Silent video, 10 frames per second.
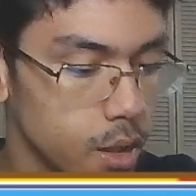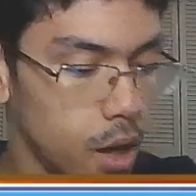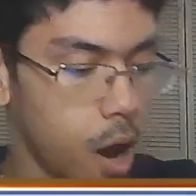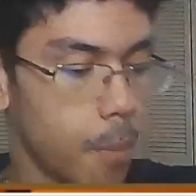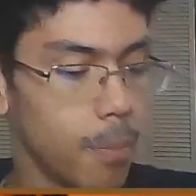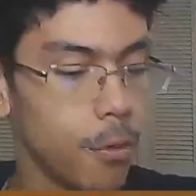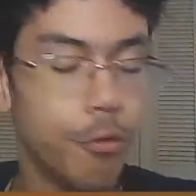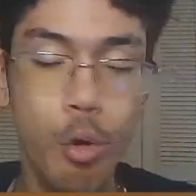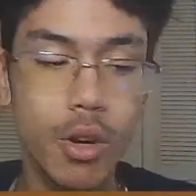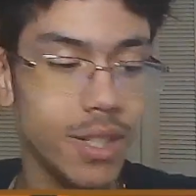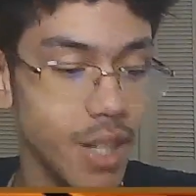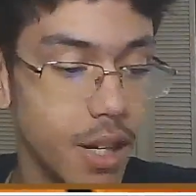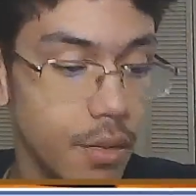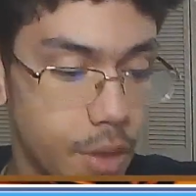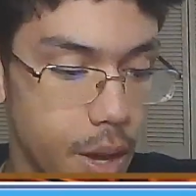um,
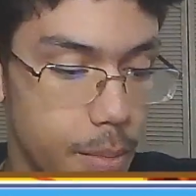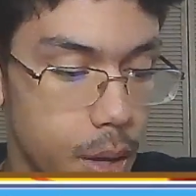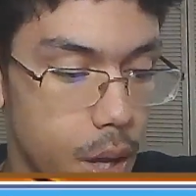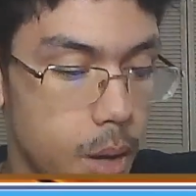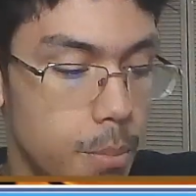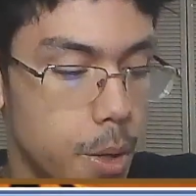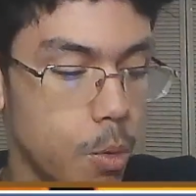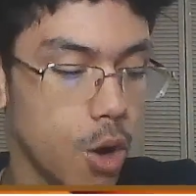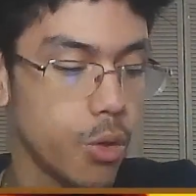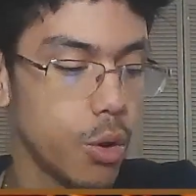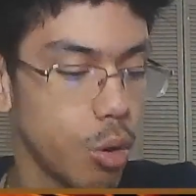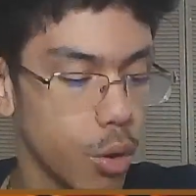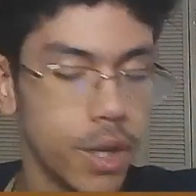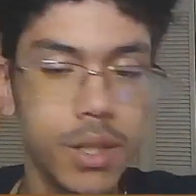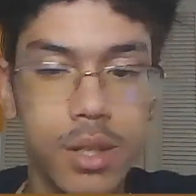fourteen of them. Meanwhile, the
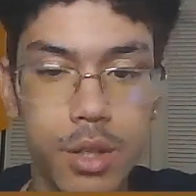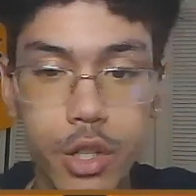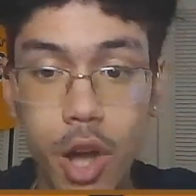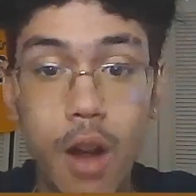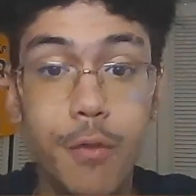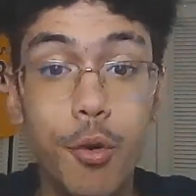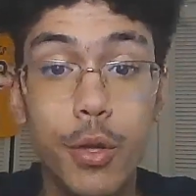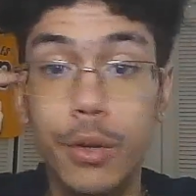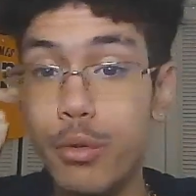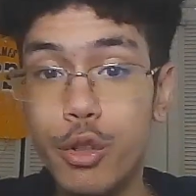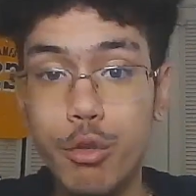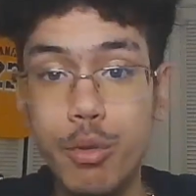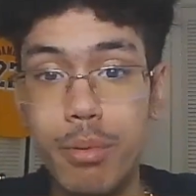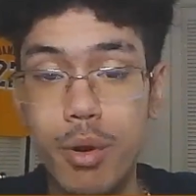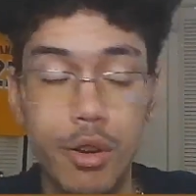Hornets shot forty-three
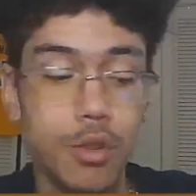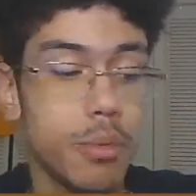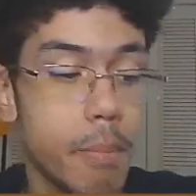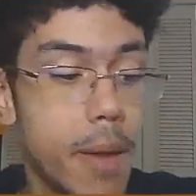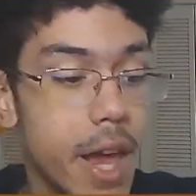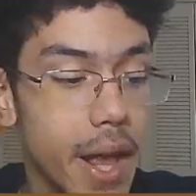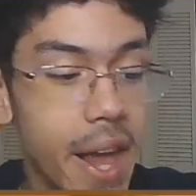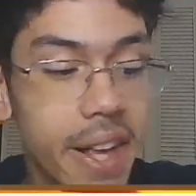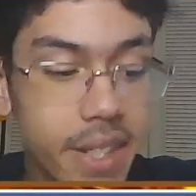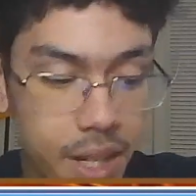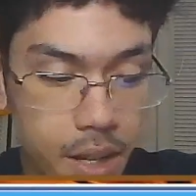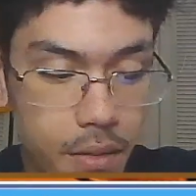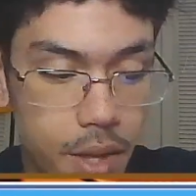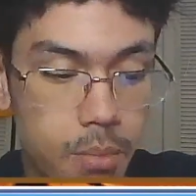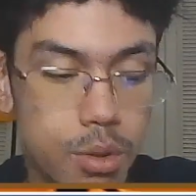three-pointers, made eighteen
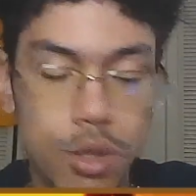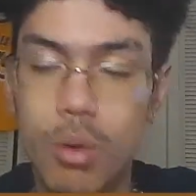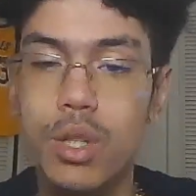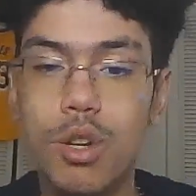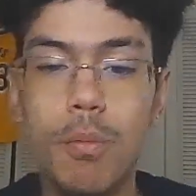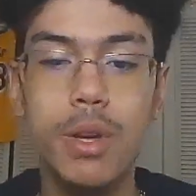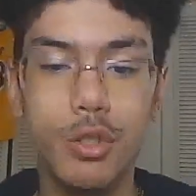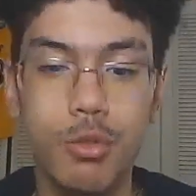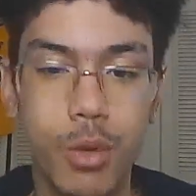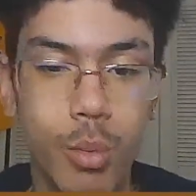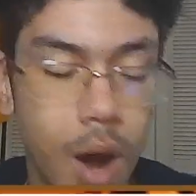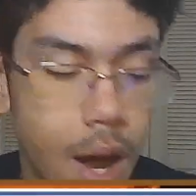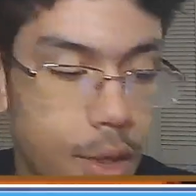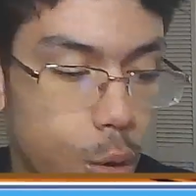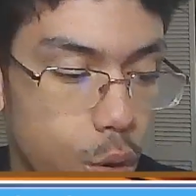of them. So it's no mystery
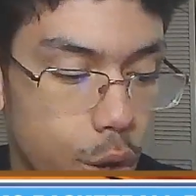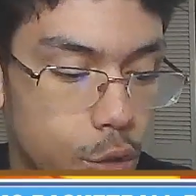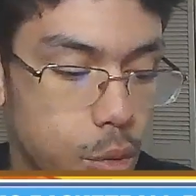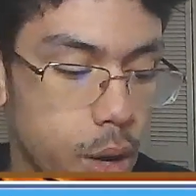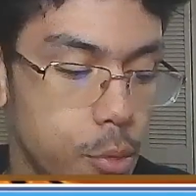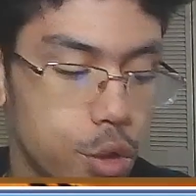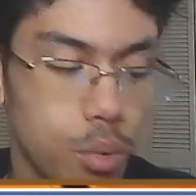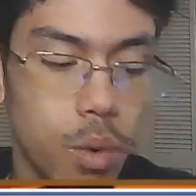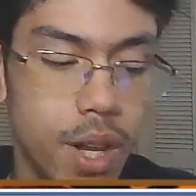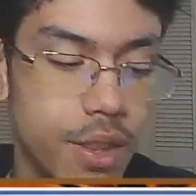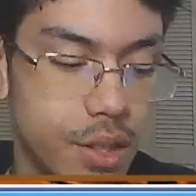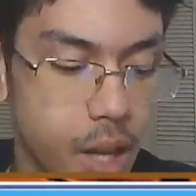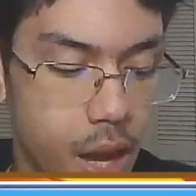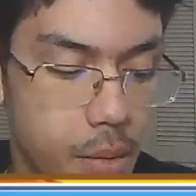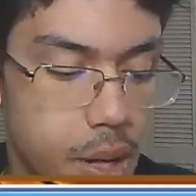why the Hornets were able to win in this
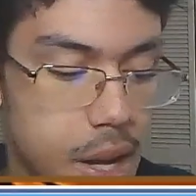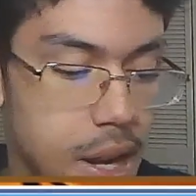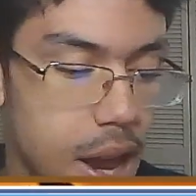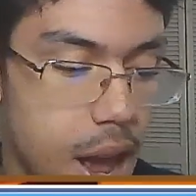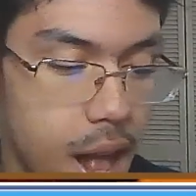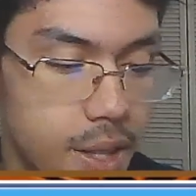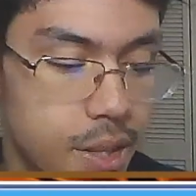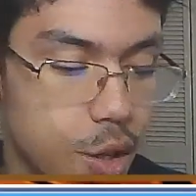game, as the